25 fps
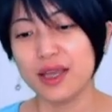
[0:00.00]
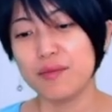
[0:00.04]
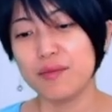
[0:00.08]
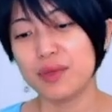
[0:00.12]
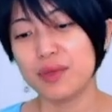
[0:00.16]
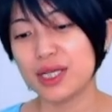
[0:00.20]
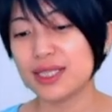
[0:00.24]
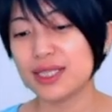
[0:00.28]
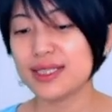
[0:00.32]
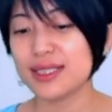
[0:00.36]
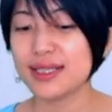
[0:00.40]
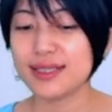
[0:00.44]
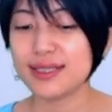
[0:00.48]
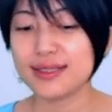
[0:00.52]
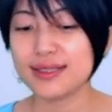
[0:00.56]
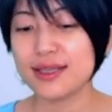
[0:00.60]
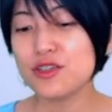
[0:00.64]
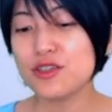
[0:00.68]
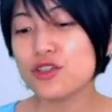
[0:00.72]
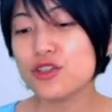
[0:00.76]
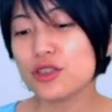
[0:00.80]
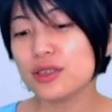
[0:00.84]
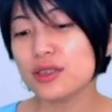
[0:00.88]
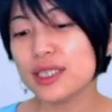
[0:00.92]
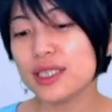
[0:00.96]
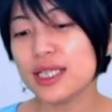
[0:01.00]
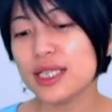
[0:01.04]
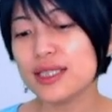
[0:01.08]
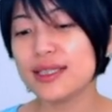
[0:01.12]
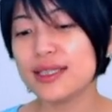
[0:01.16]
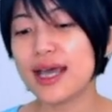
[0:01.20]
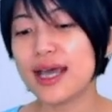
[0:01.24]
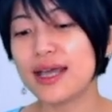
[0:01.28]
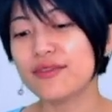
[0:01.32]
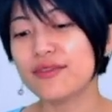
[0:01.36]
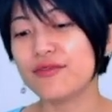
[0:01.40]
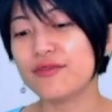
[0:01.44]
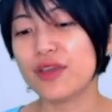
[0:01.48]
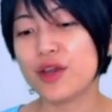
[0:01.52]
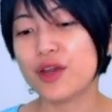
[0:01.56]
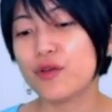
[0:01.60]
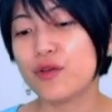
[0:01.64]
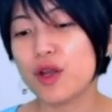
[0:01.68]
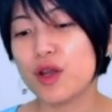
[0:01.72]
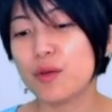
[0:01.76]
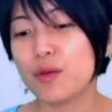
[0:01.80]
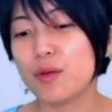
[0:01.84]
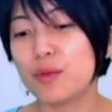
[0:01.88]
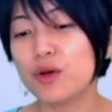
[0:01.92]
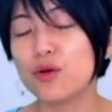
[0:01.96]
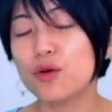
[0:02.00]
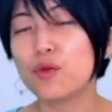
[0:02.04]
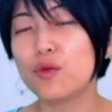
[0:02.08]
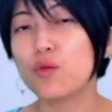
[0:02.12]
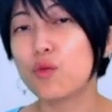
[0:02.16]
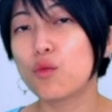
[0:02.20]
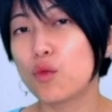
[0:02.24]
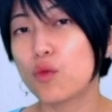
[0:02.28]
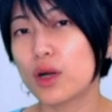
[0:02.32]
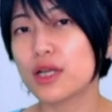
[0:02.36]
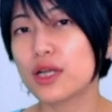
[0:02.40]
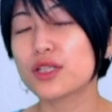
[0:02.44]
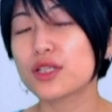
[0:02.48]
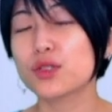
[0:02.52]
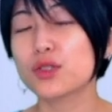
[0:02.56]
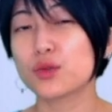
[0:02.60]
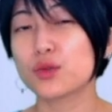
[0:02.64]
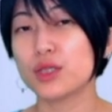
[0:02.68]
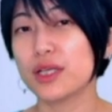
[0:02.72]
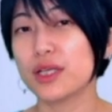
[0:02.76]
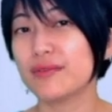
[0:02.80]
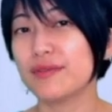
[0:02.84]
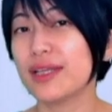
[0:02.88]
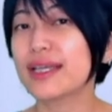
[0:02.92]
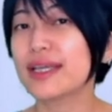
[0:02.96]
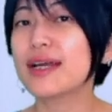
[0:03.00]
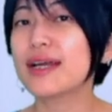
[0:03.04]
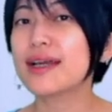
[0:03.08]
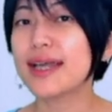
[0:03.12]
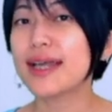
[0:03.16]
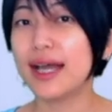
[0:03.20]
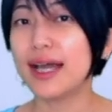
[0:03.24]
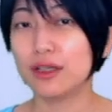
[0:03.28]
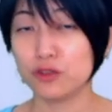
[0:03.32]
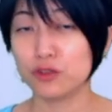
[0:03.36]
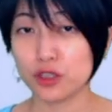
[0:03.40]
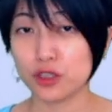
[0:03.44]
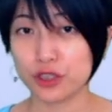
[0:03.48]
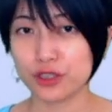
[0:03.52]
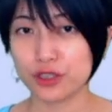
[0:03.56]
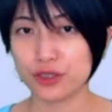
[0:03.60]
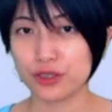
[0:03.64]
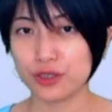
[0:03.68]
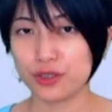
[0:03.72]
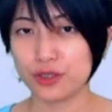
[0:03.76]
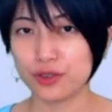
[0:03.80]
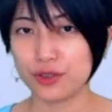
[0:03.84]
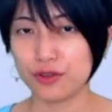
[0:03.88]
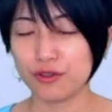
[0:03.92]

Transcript: Because essentially that variable works sort of like a counter.